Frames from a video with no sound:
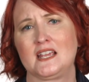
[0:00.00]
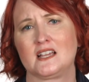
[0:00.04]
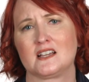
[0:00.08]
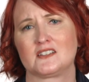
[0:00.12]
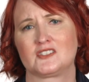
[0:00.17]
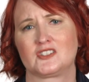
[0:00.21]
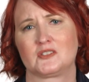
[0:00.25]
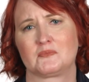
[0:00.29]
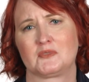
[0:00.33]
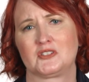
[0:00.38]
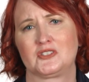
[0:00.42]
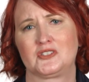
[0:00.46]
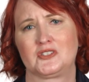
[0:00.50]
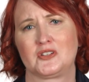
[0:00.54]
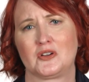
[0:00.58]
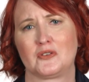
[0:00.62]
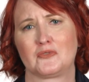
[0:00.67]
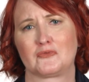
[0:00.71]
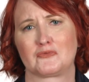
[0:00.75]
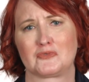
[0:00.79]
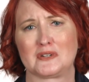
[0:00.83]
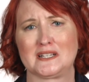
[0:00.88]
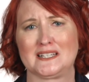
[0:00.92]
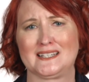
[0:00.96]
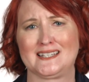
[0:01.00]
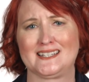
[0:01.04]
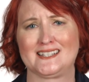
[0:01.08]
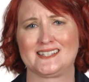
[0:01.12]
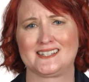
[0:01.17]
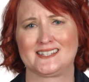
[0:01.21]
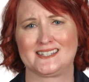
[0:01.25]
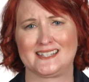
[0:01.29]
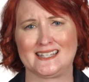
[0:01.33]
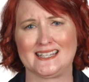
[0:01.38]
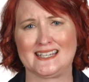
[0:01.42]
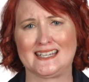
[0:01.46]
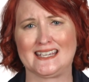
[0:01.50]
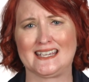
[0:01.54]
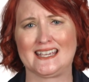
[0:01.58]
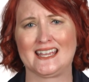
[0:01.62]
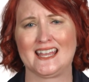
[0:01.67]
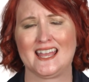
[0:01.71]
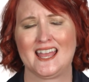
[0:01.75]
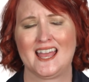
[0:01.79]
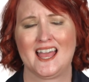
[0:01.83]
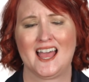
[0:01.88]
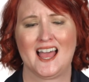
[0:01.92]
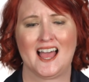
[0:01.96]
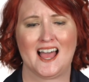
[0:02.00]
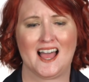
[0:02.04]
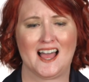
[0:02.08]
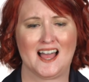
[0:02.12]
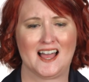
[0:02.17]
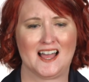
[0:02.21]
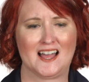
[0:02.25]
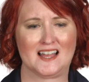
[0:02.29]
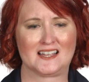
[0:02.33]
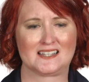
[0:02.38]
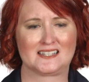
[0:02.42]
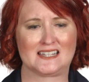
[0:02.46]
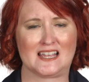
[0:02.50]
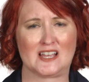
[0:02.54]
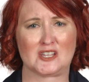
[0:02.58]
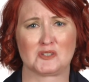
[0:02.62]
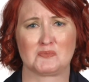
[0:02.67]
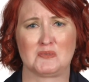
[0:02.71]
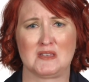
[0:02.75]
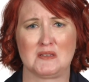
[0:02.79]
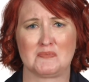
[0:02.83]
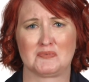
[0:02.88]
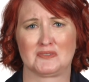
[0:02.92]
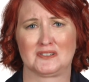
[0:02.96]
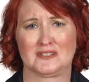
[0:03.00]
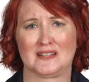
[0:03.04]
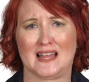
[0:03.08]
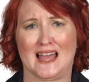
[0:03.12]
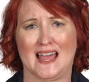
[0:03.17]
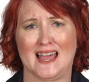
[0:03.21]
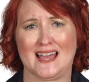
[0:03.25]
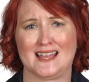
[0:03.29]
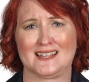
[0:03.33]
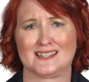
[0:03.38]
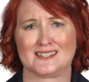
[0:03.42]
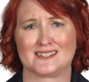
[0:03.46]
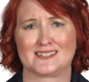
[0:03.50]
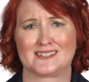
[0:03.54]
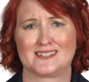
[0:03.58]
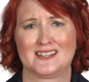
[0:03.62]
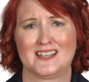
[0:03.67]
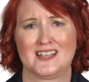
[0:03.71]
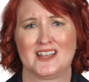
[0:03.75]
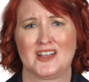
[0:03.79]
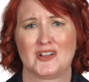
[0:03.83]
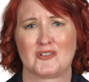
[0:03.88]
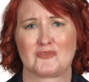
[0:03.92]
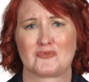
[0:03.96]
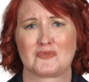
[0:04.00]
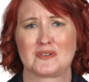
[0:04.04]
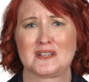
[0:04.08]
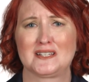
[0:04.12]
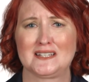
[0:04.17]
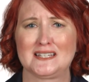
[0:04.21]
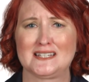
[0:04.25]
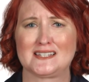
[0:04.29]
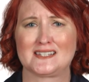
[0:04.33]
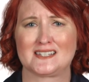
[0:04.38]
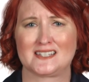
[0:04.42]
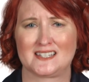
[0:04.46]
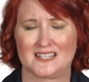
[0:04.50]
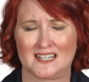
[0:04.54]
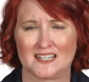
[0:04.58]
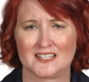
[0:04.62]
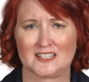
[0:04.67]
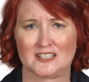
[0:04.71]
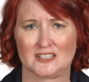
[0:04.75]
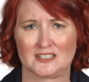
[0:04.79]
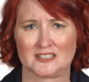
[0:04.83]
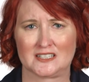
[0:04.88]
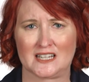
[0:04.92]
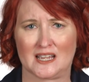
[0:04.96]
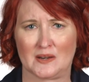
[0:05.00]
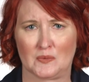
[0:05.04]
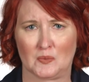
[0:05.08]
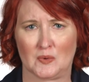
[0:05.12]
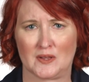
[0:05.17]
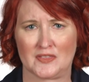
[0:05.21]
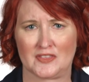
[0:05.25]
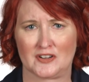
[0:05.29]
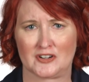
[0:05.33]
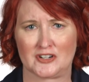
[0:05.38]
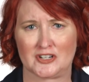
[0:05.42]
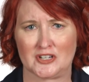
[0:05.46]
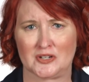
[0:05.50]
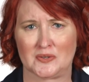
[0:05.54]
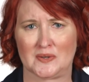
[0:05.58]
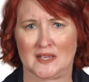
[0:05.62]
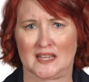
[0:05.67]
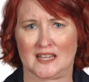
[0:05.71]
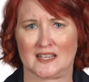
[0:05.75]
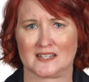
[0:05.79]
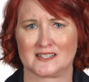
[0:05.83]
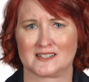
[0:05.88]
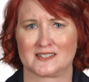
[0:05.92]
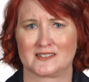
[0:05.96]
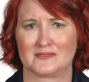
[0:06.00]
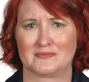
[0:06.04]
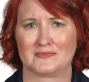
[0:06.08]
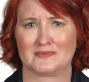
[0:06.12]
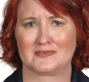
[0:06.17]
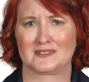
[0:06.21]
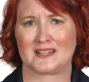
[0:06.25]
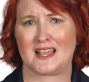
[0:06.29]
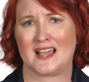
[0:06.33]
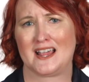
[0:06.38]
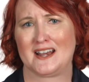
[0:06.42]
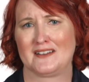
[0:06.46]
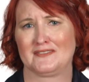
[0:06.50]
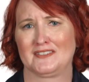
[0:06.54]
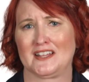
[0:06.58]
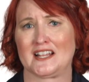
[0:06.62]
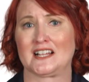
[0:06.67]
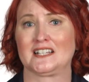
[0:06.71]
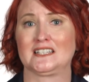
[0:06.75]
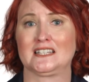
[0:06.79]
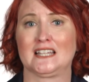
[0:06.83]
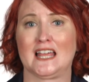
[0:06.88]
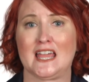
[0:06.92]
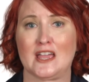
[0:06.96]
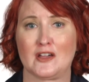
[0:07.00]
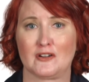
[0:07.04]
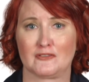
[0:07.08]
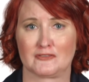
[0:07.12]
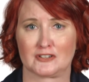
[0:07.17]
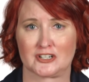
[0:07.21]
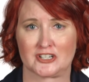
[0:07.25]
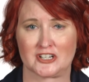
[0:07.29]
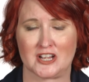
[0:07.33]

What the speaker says: customers don't really see salespeople as really skilled at what they're doing. It's kind of like a layover